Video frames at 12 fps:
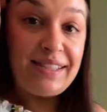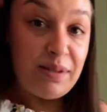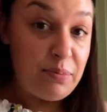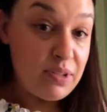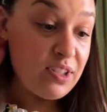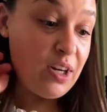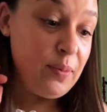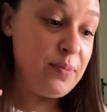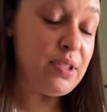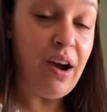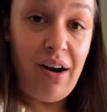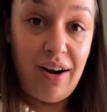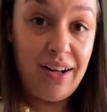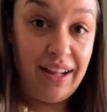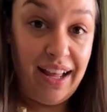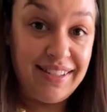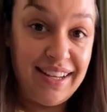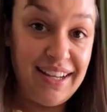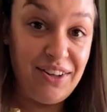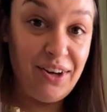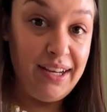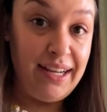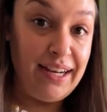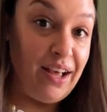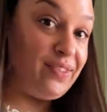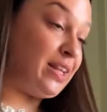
simple syrups are a classic ingredient of a